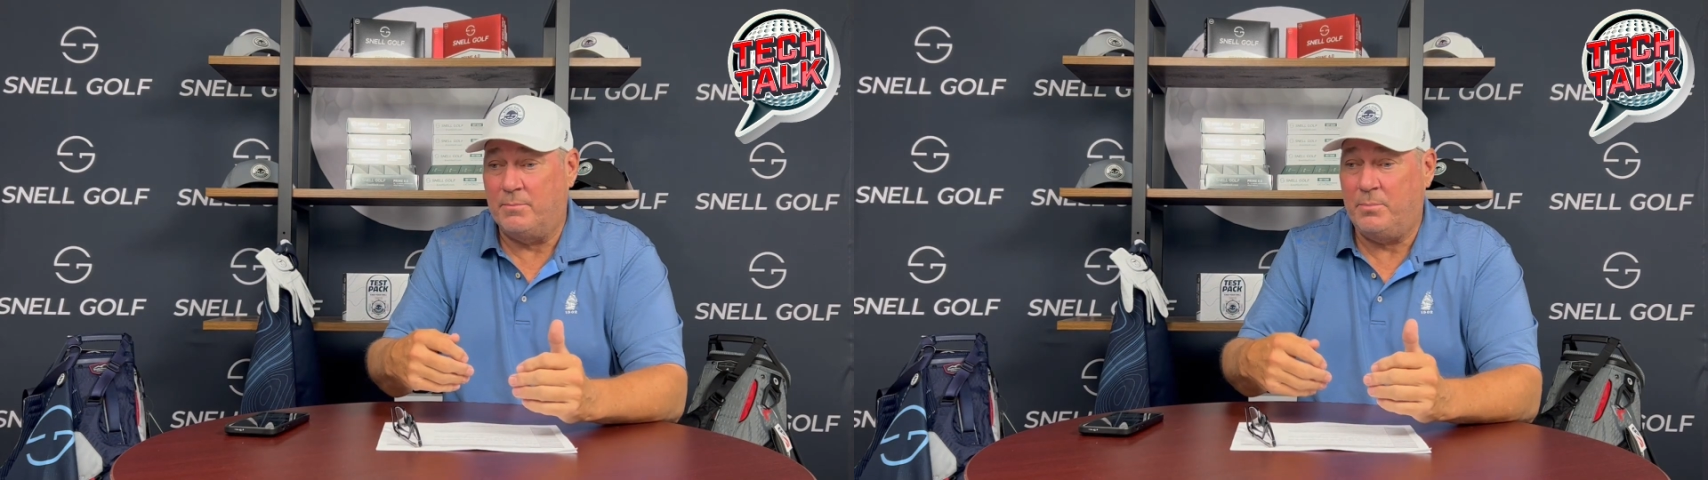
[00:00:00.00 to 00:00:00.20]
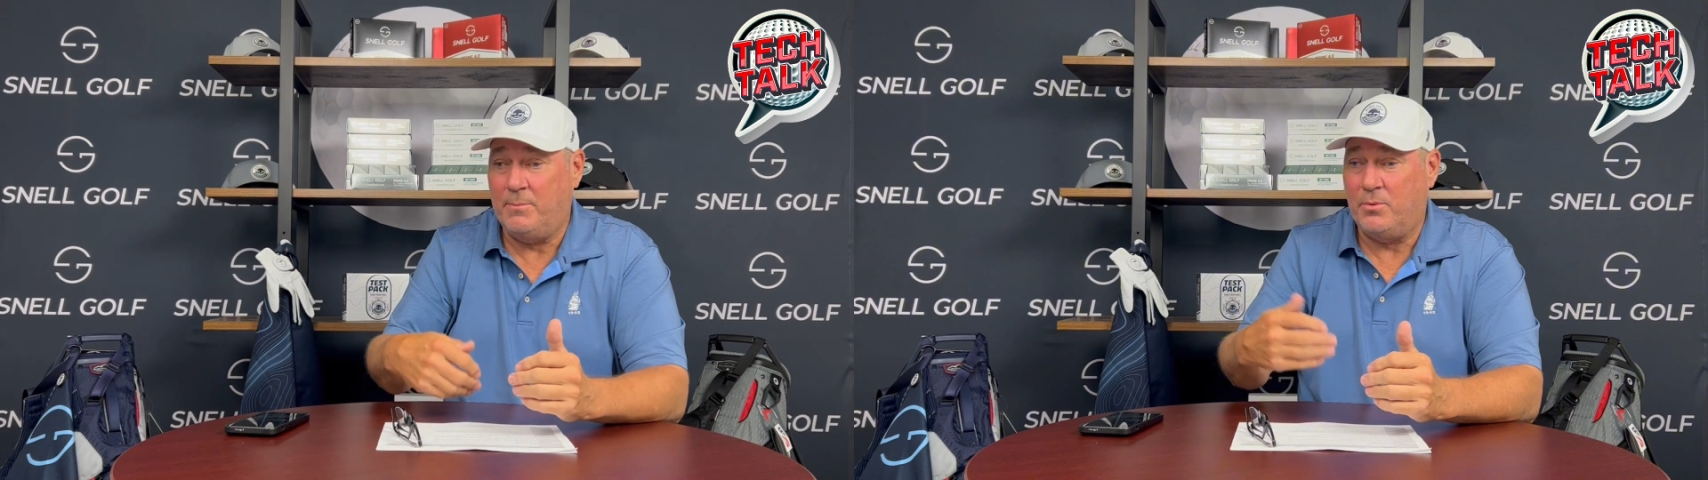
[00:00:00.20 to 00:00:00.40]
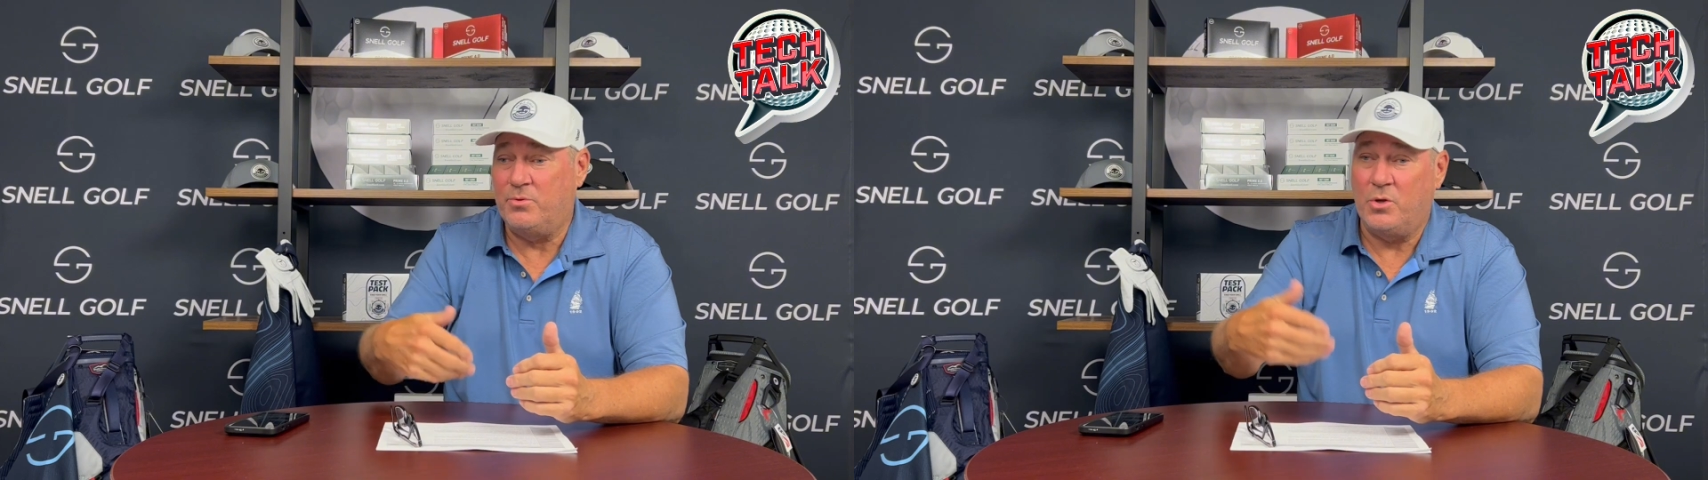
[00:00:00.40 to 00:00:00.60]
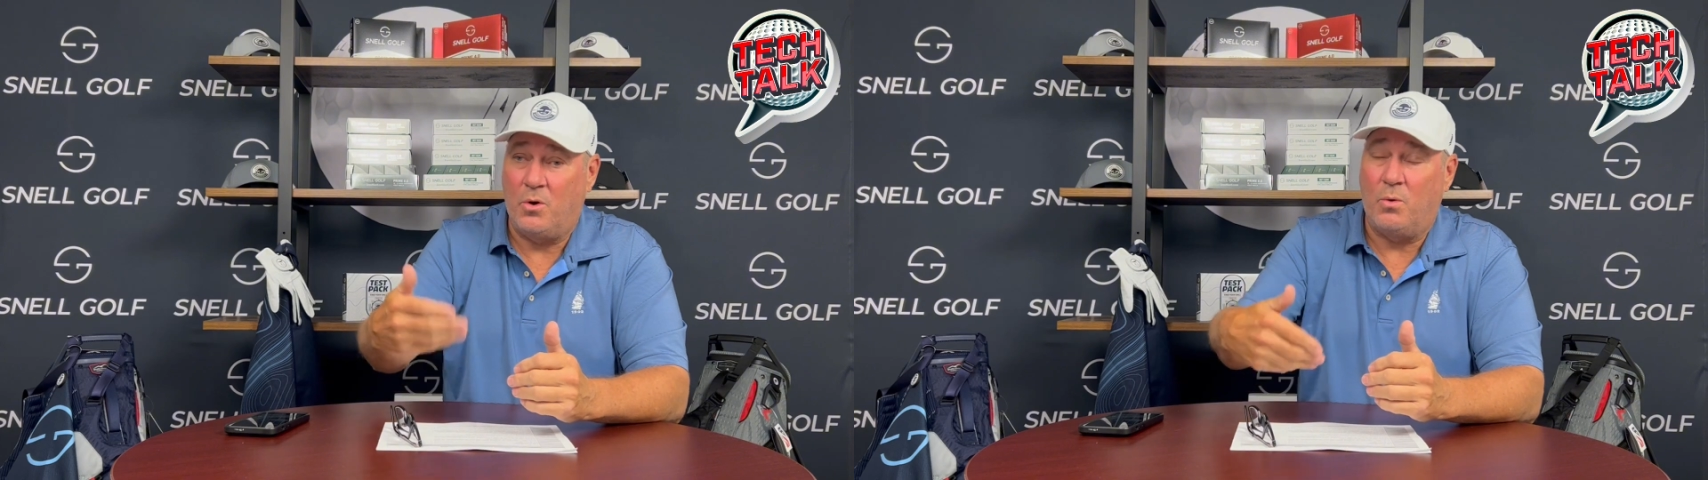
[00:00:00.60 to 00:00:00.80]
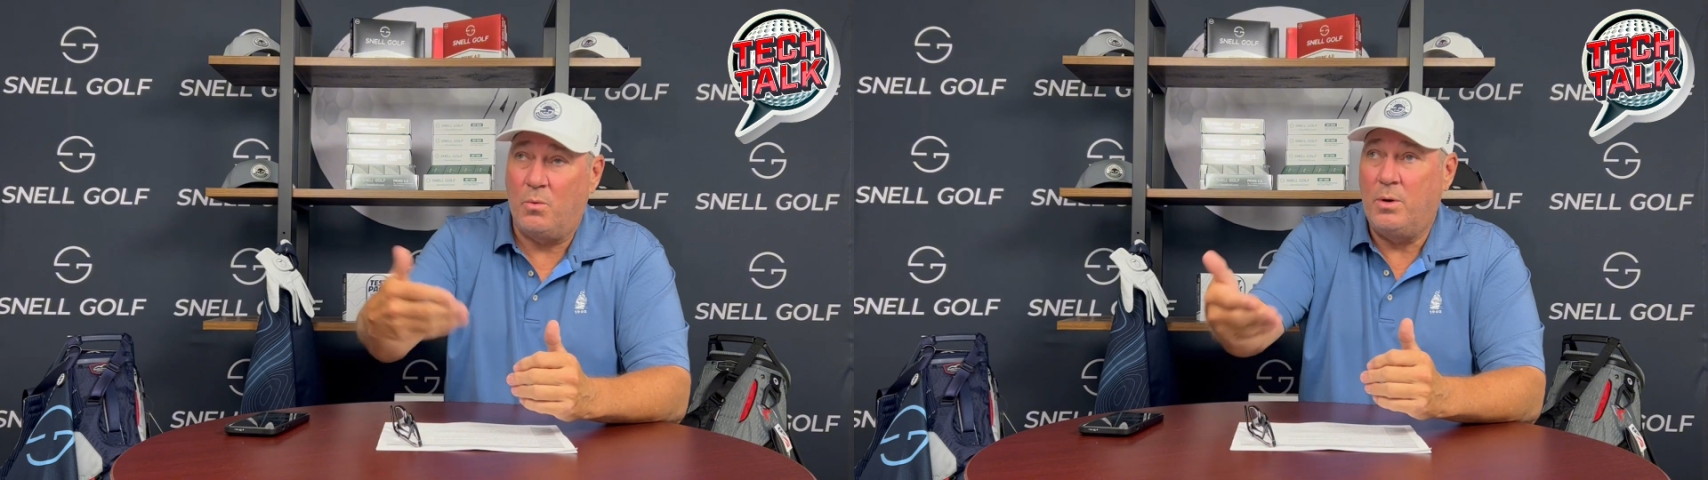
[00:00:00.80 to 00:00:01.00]
people
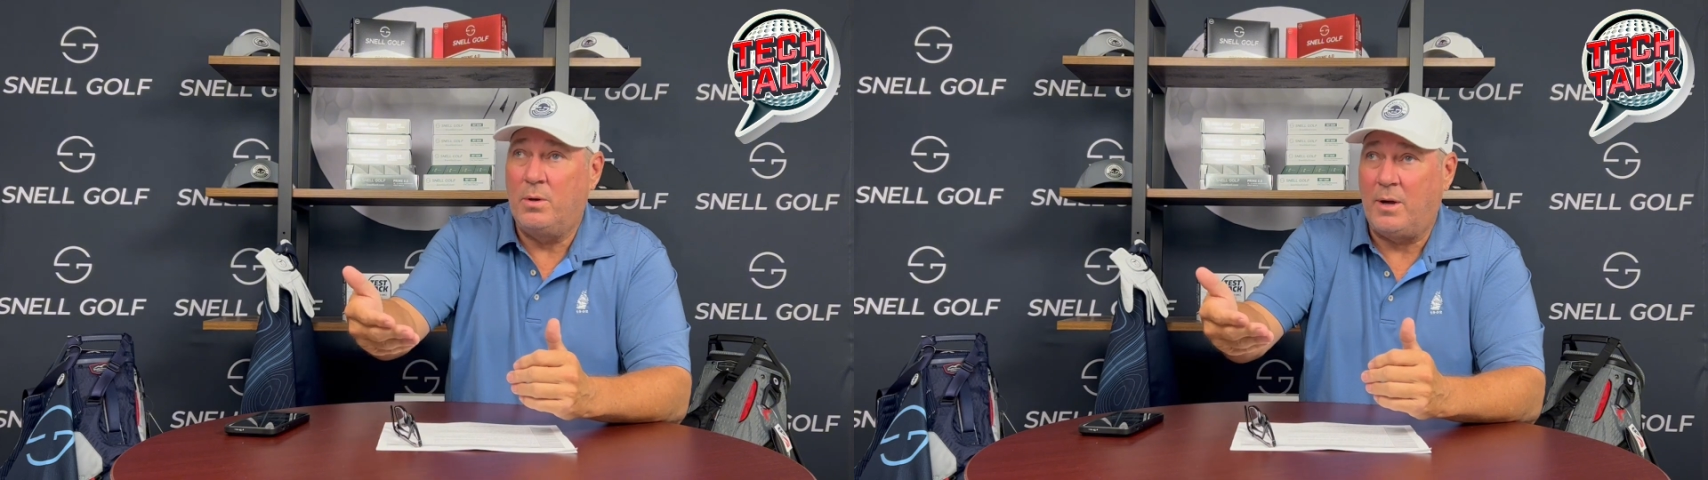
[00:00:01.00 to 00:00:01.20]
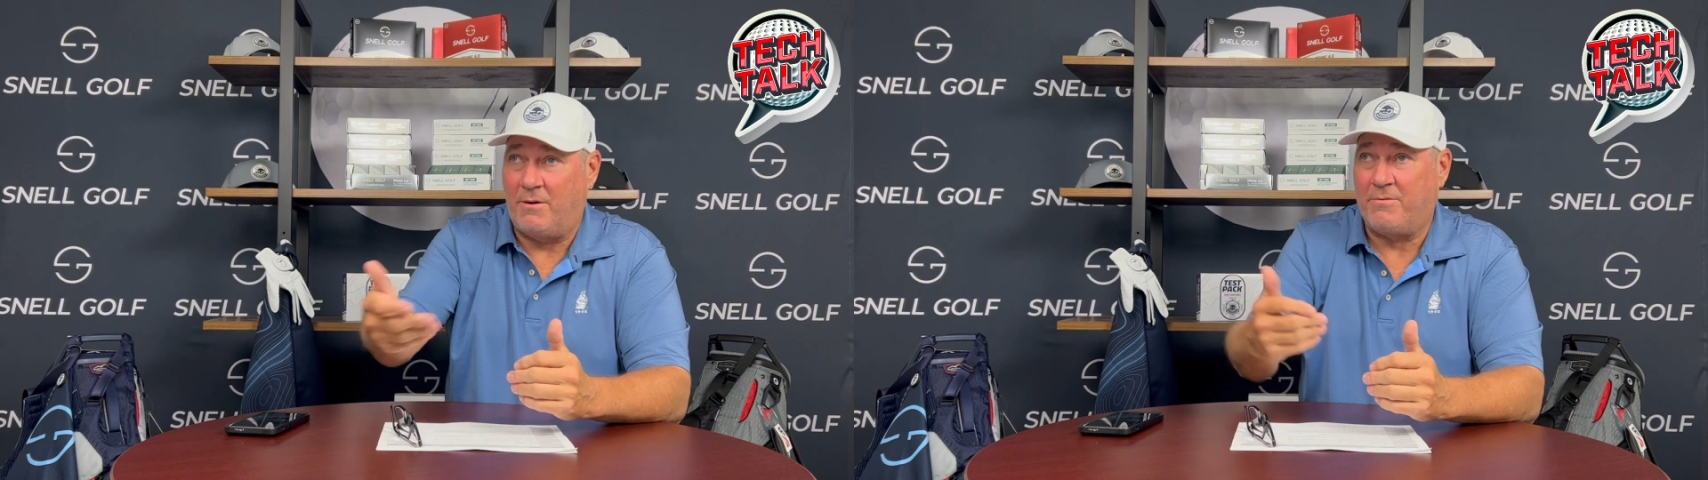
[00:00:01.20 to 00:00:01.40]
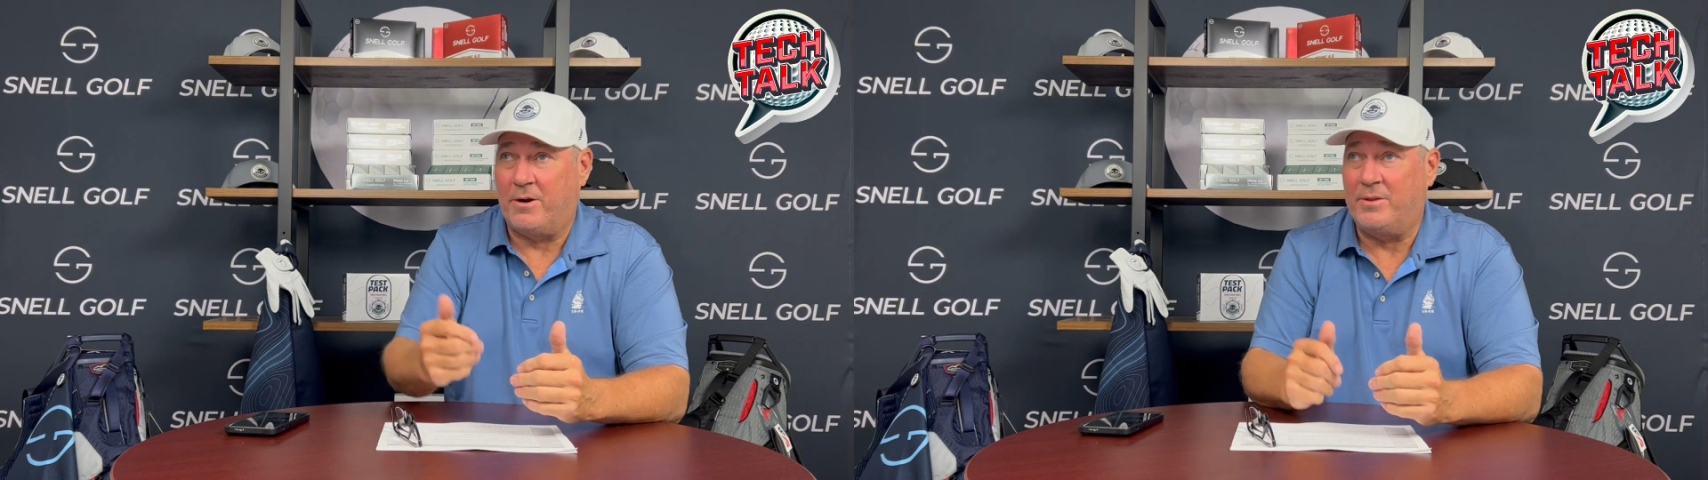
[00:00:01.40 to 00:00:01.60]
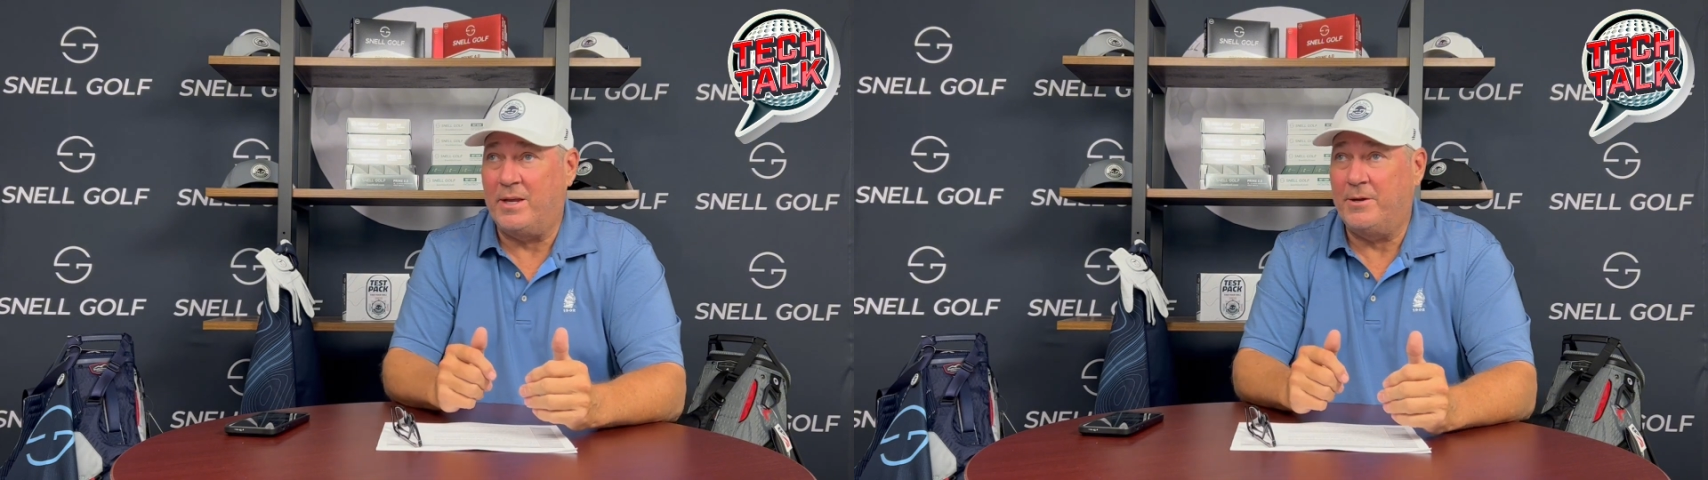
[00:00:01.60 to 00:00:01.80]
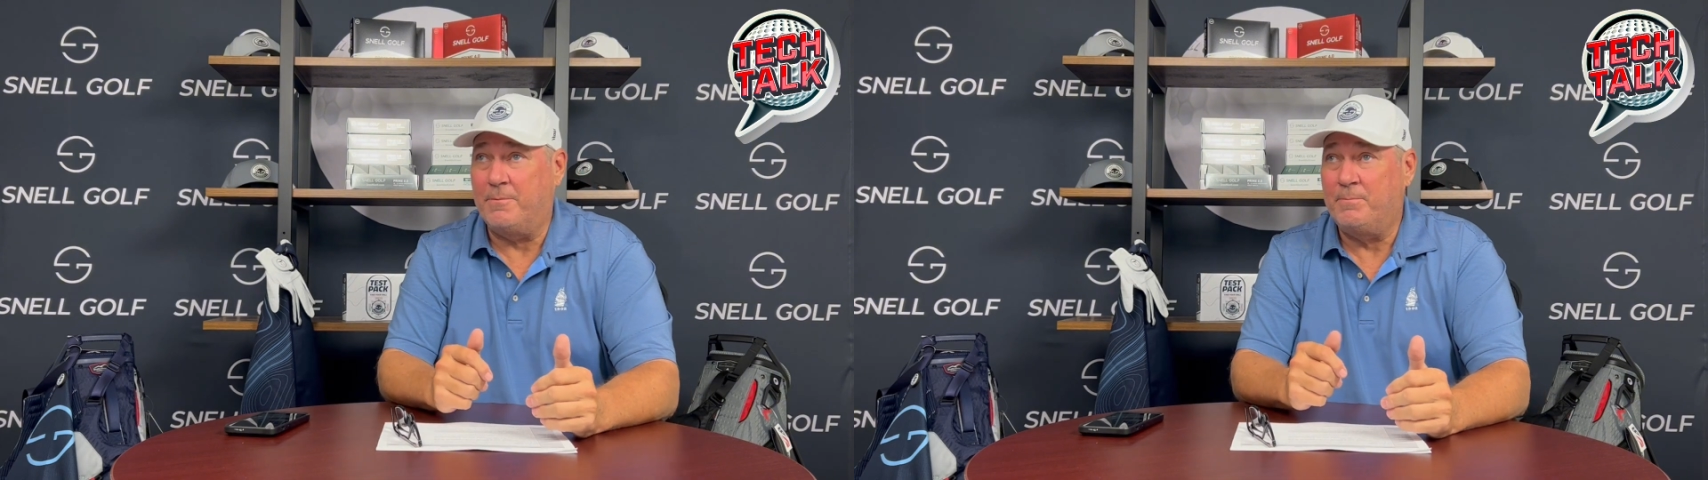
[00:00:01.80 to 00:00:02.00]
know how far they
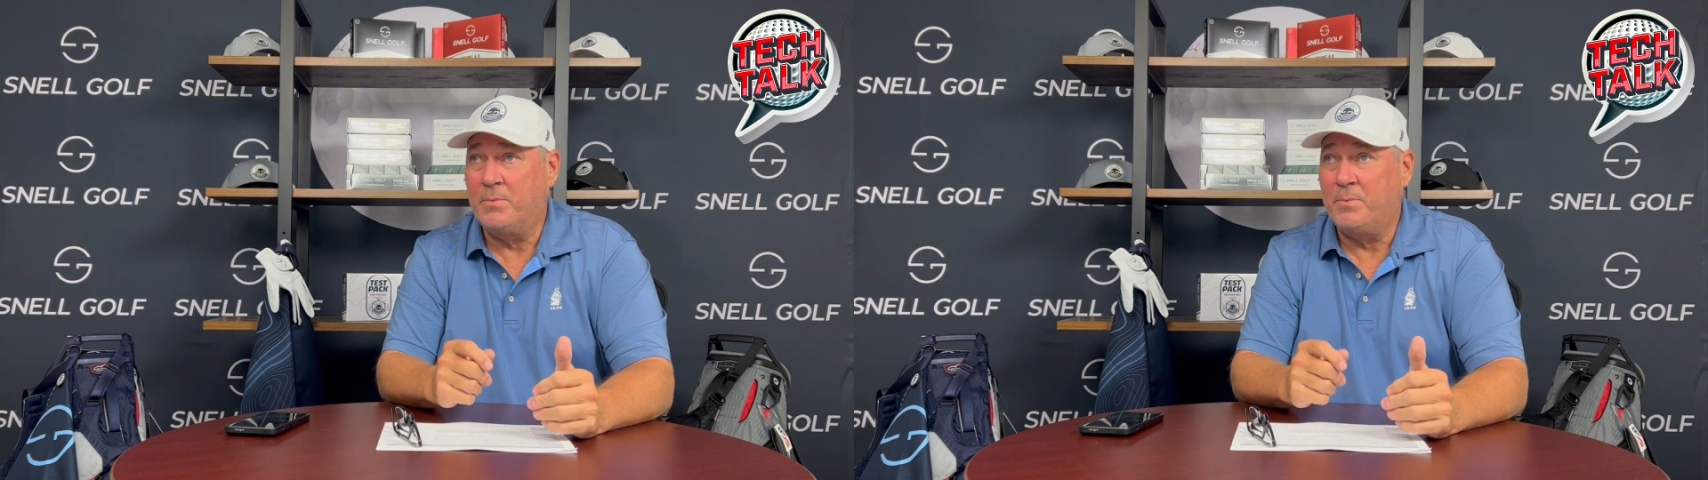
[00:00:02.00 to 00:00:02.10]
hit them.